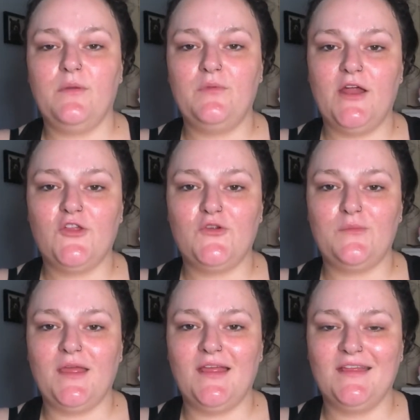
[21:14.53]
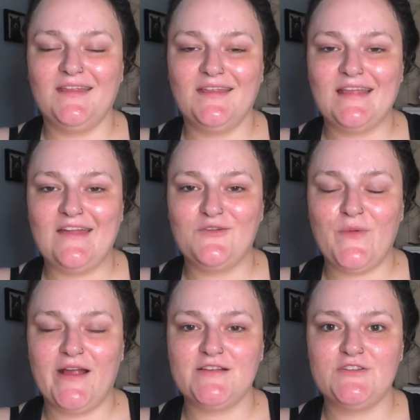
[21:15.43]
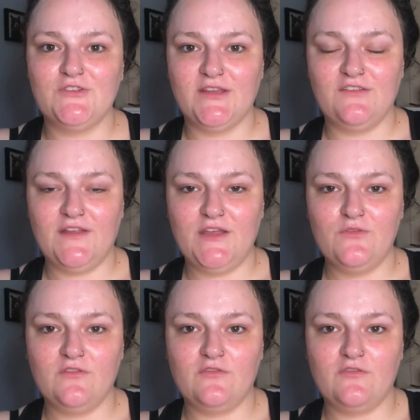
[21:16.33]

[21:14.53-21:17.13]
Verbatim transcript: been pressuring me, as it were, to do these videos.